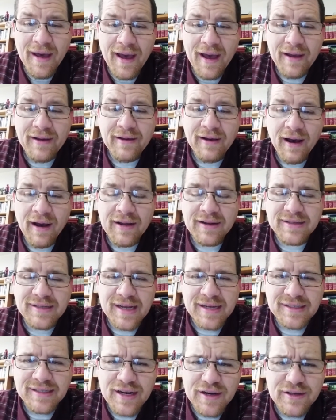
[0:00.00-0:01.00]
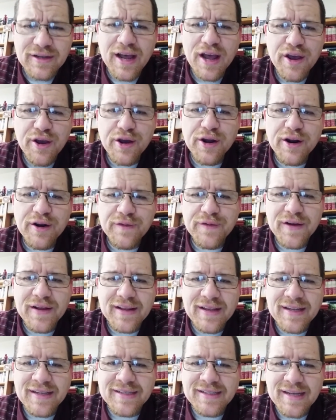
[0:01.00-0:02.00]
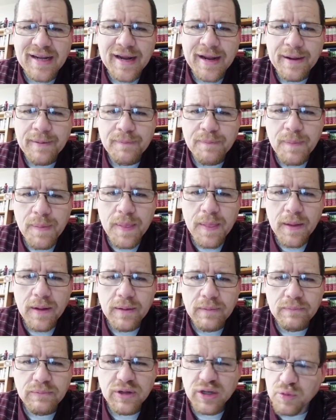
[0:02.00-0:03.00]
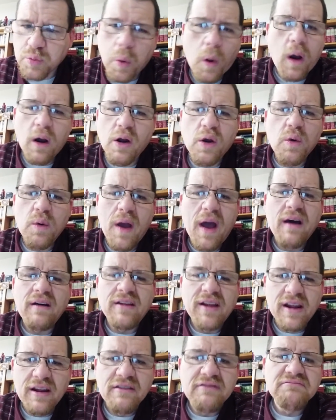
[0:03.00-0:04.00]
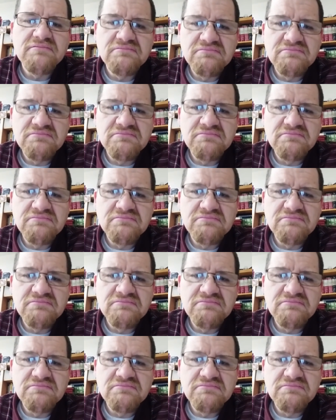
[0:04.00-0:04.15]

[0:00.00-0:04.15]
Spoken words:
And God says, here's how you're going to defeat this city. Just walk around it.